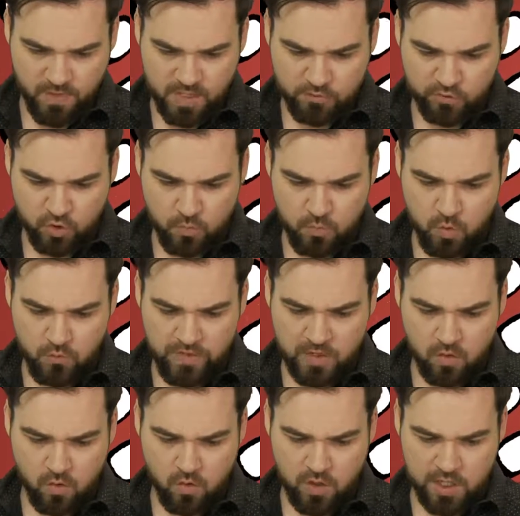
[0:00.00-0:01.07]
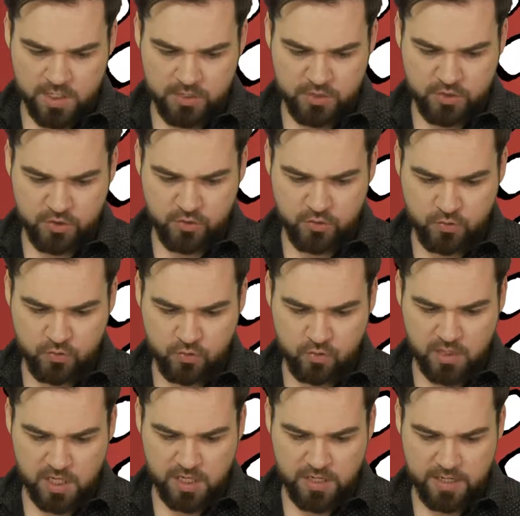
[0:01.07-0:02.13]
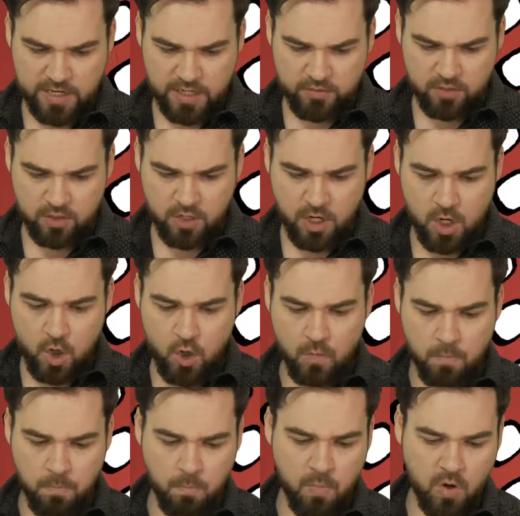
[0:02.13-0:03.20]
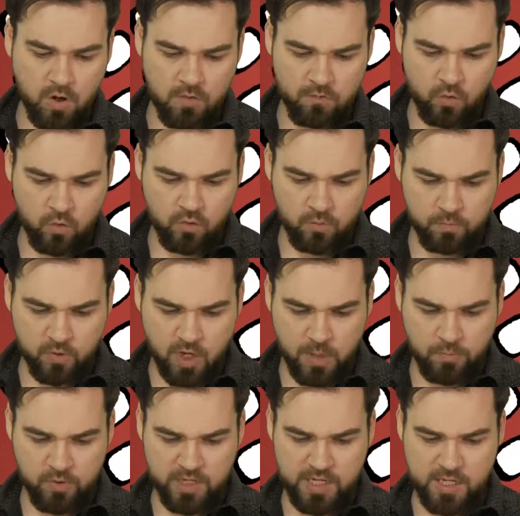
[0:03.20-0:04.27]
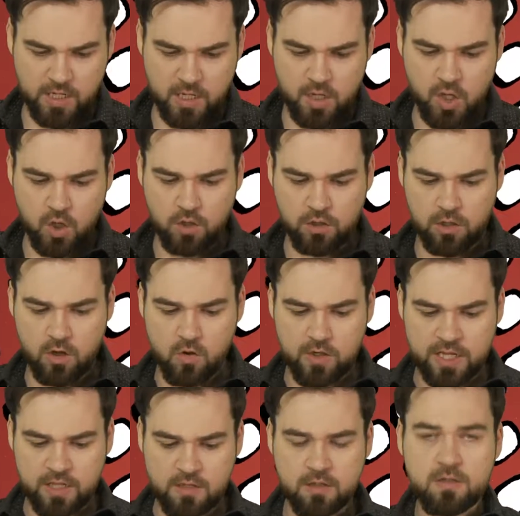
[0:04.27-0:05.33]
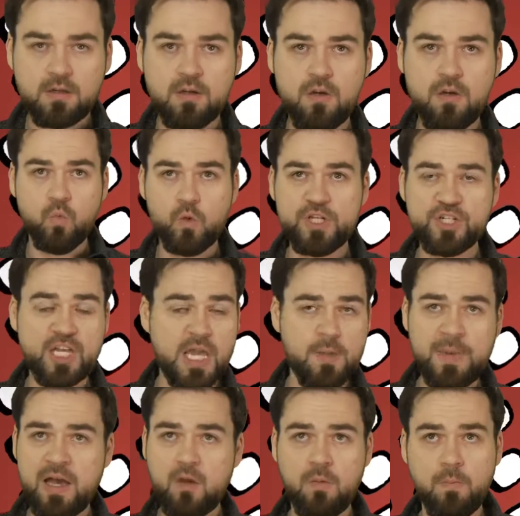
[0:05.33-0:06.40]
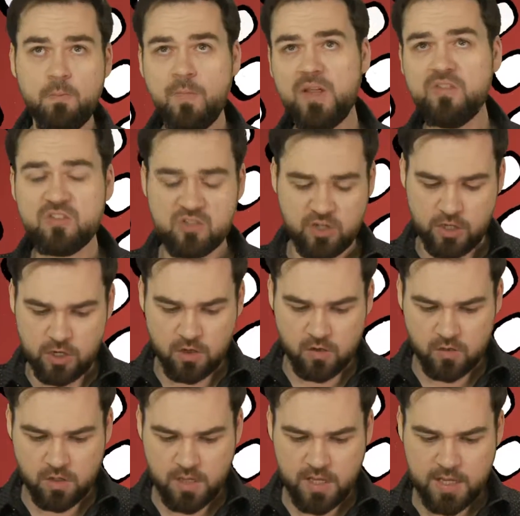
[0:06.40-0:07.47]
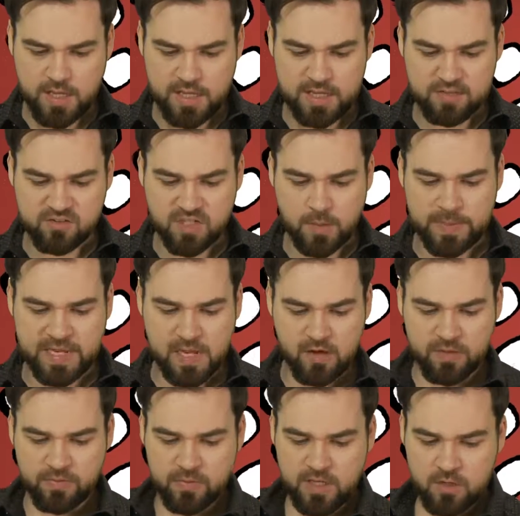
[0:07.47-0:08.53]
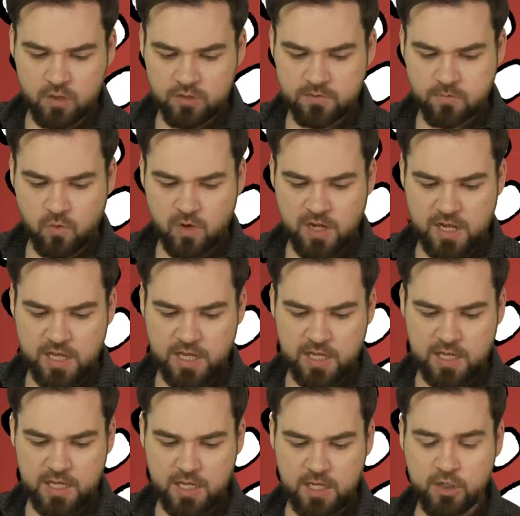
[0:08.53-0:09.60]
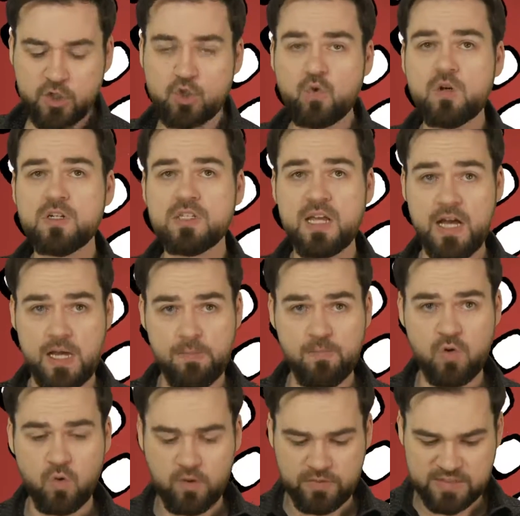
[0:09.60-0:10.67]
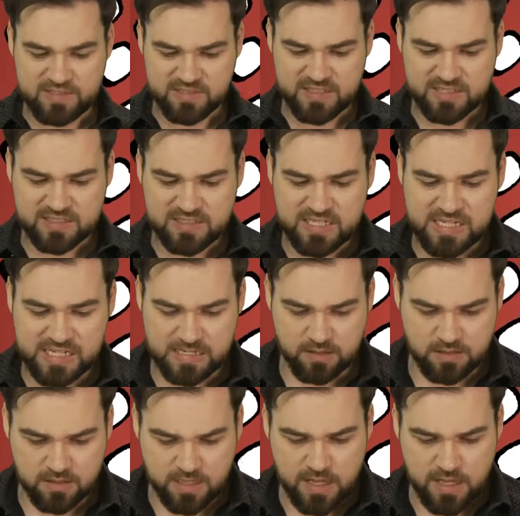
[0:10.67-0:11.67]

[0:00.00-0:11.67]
So moving on to another Marvel property, Logan, which came out months ago, is coming out in theaters for a short time on the 16th.